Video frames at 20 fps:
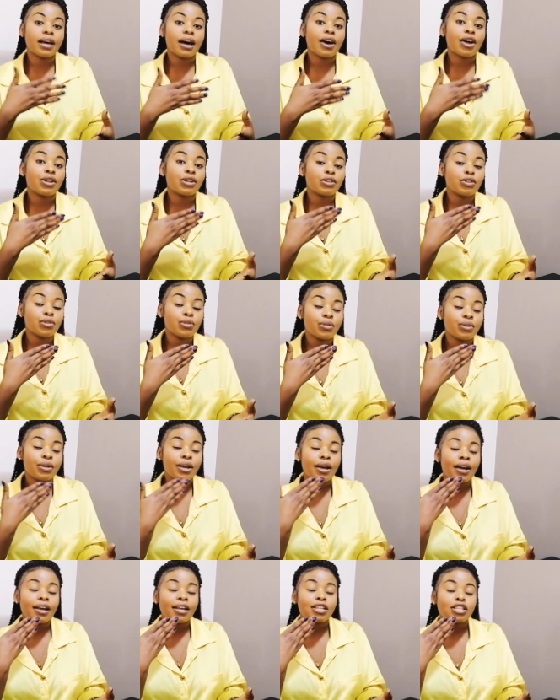the
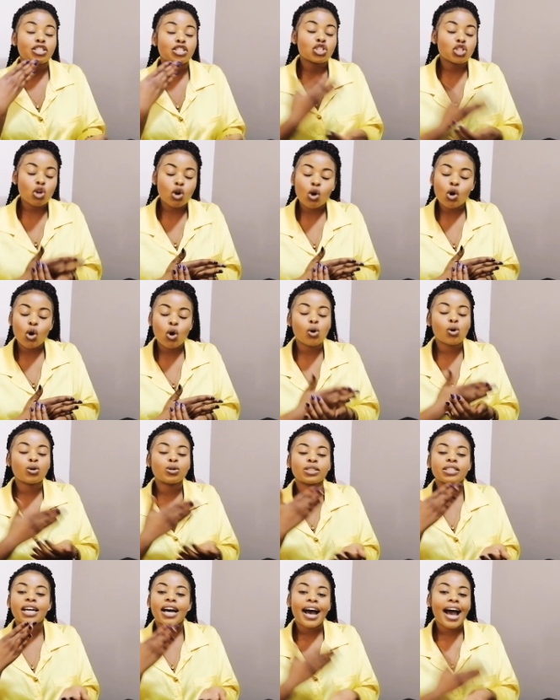
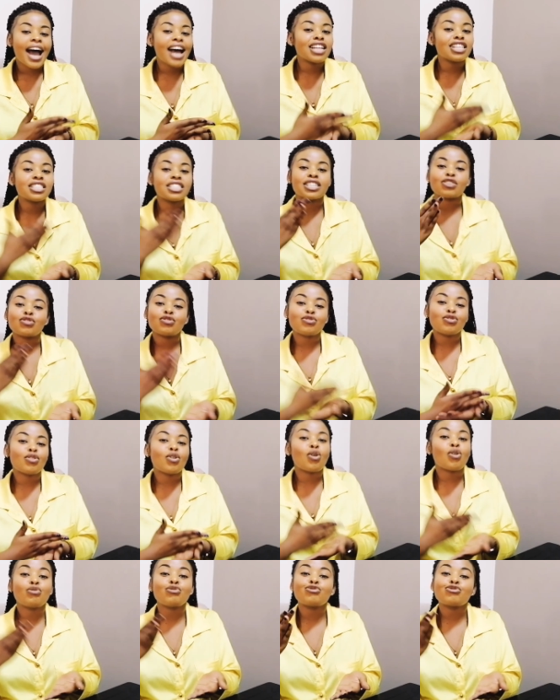so-called hunting
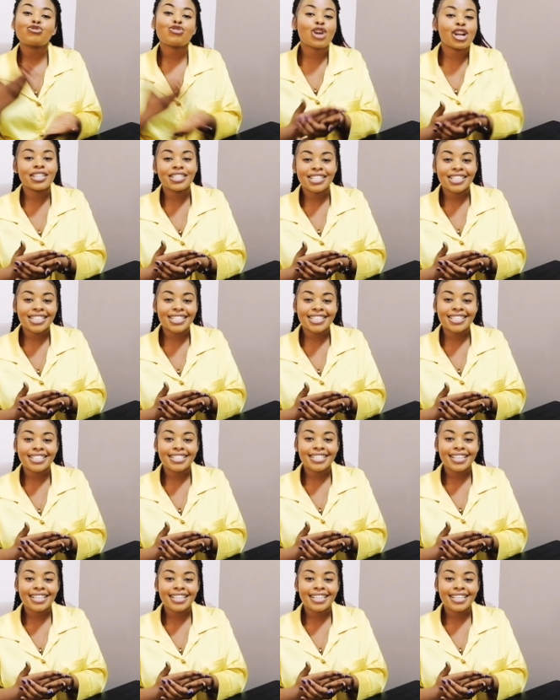for friends